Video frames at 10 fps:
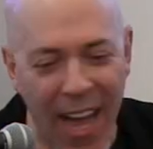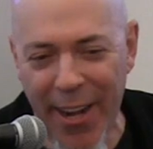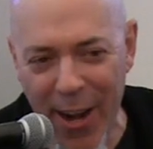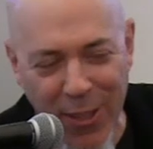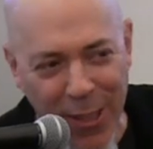I
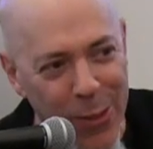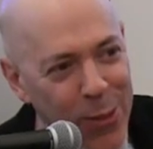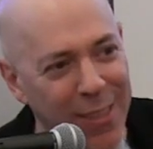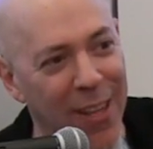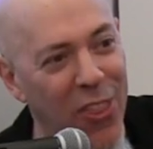don't have to
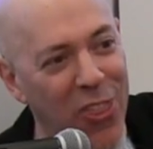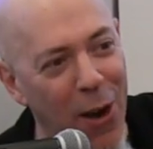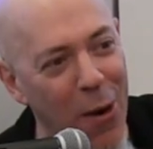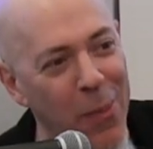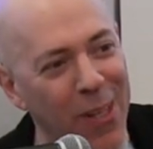use like a
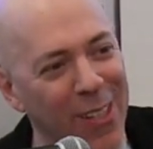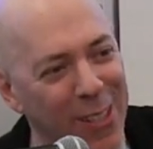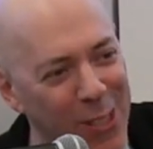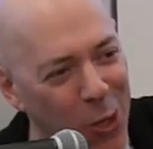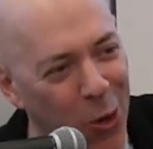theremin
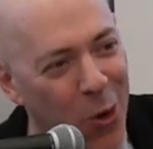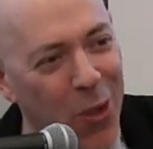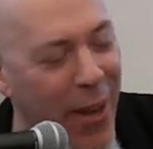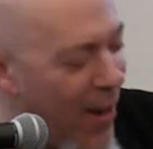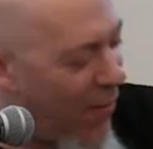
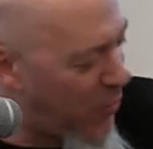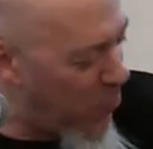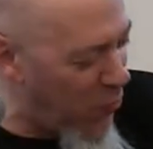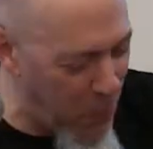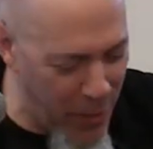control. I don't have to
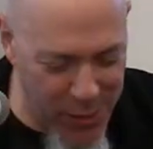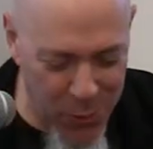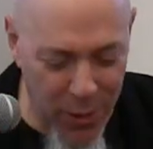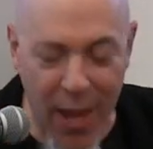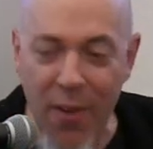move a pitch
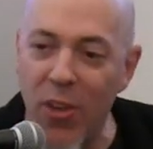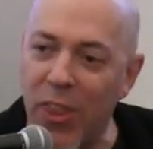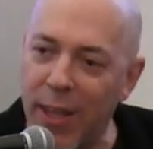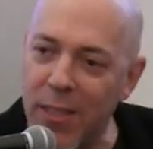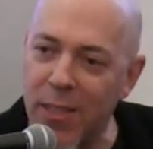wheel.
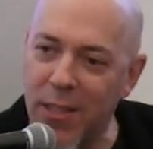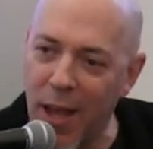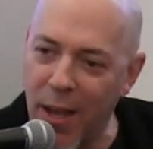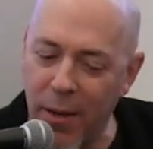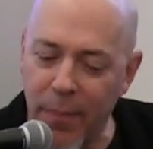Everything is
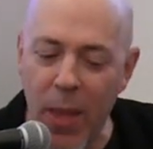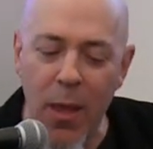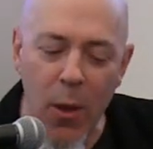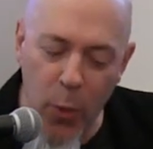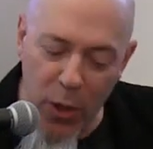done
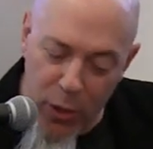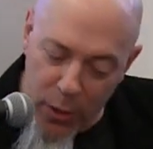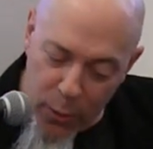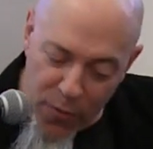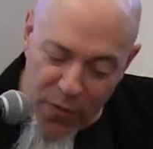with
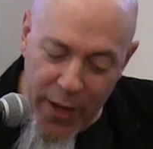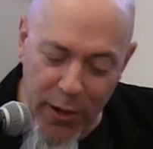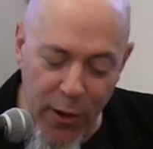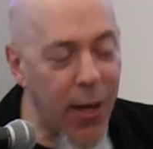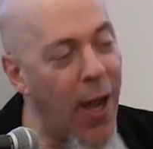your
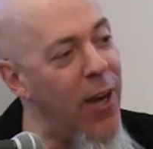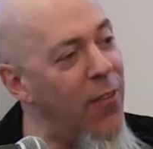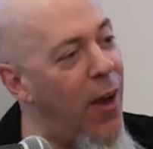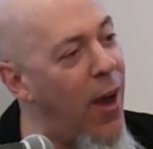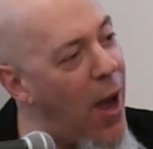finger kind
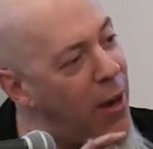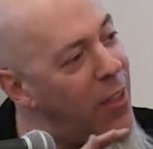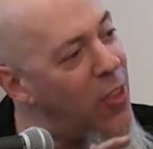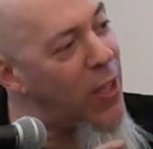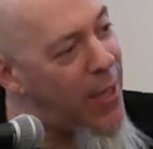of
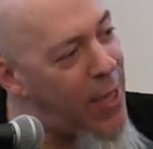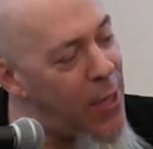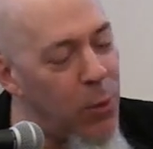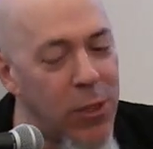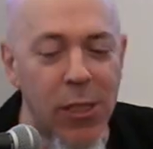on the
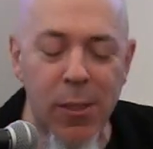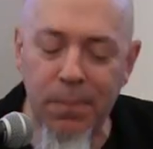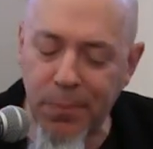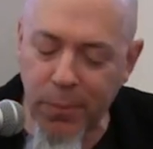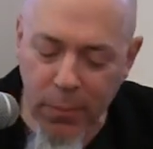key, which is
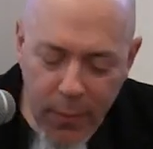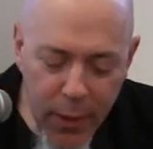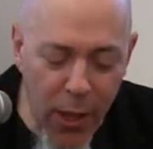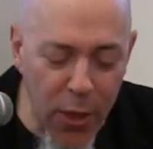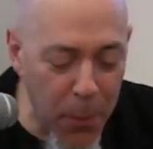
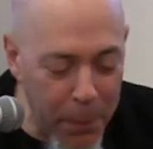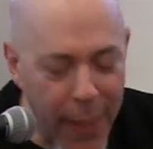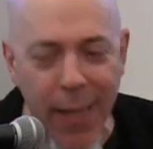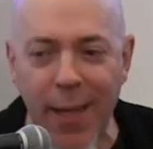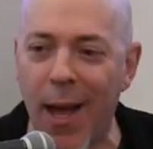the
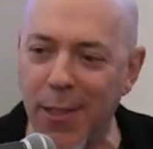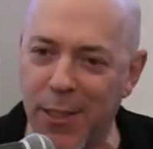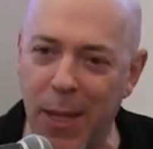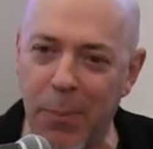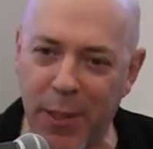big
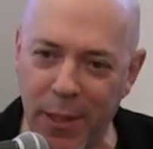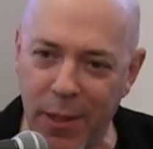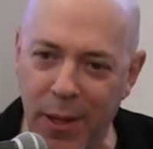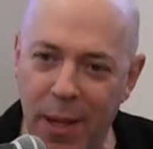concept here.